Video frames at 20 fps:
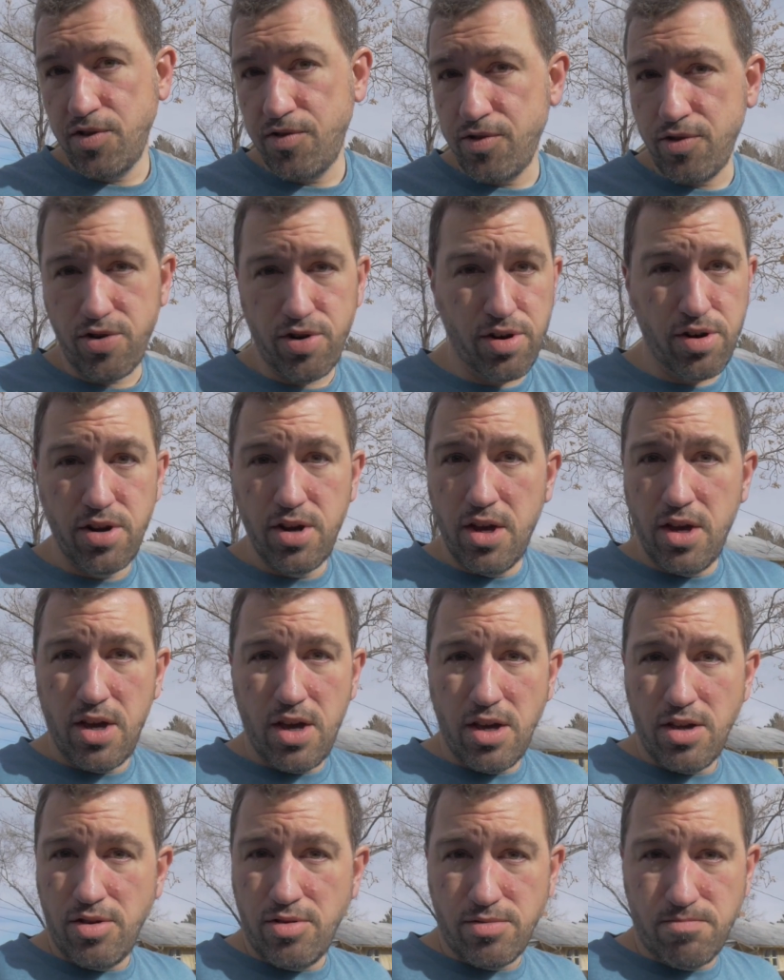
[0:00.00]
for
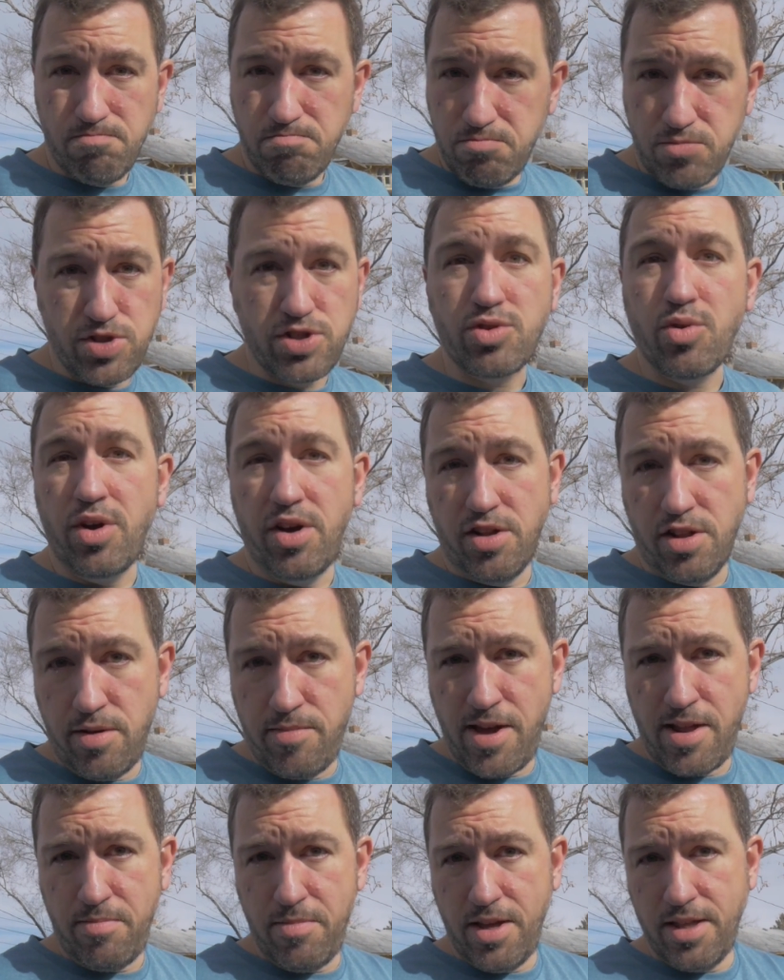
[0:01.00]
your soil
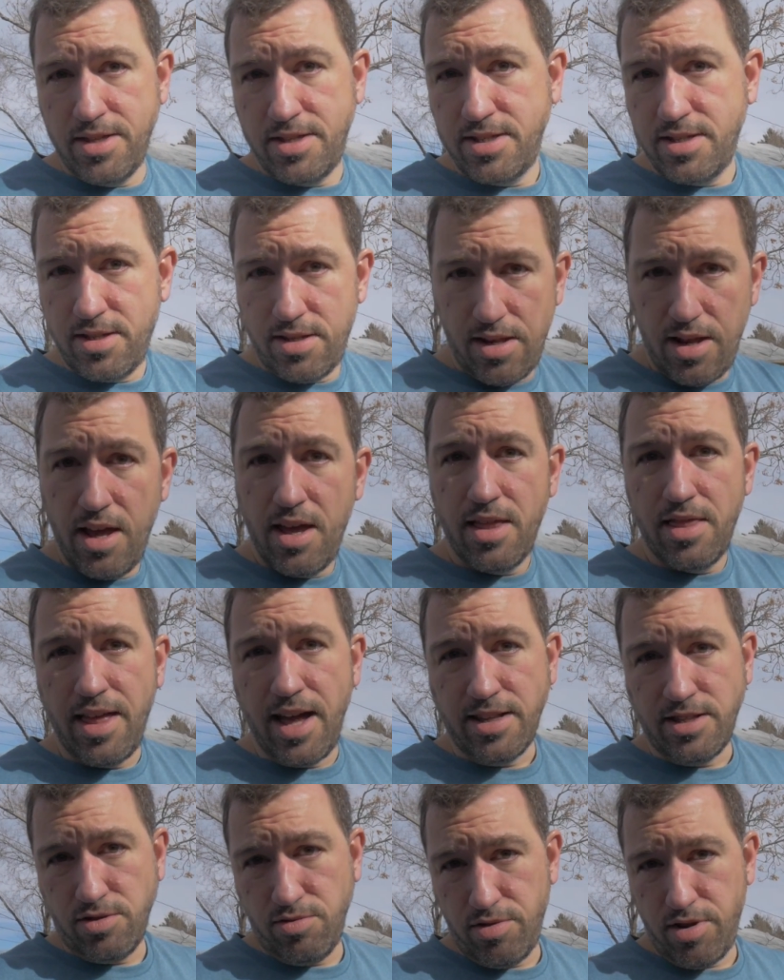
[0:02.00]
amendments and
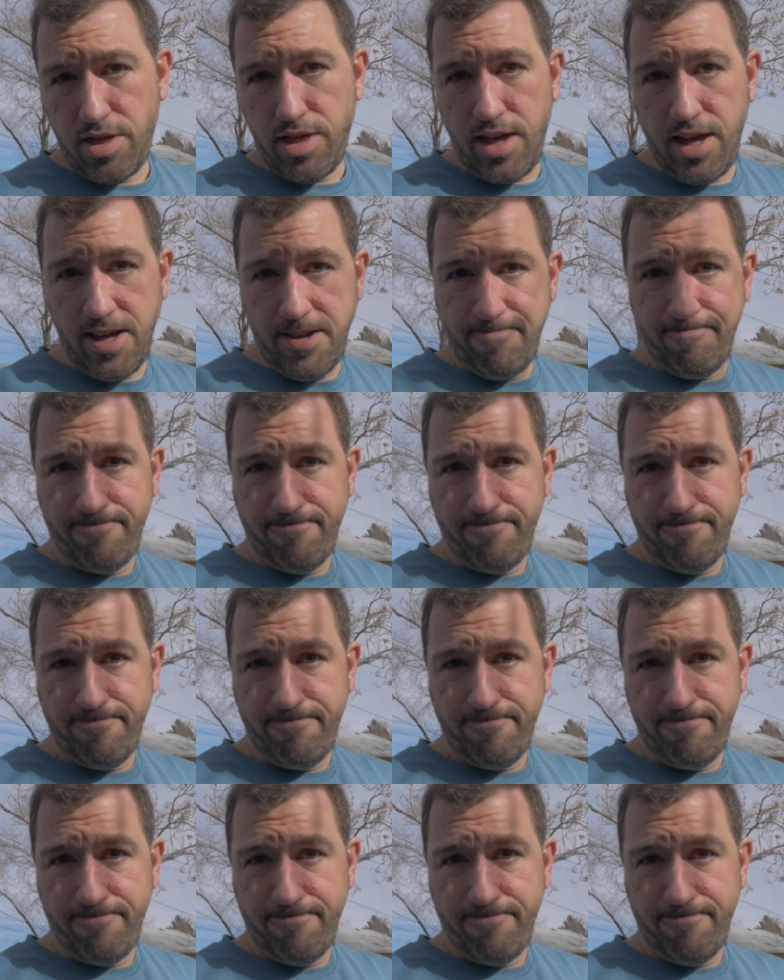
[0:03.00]
that sort of thing.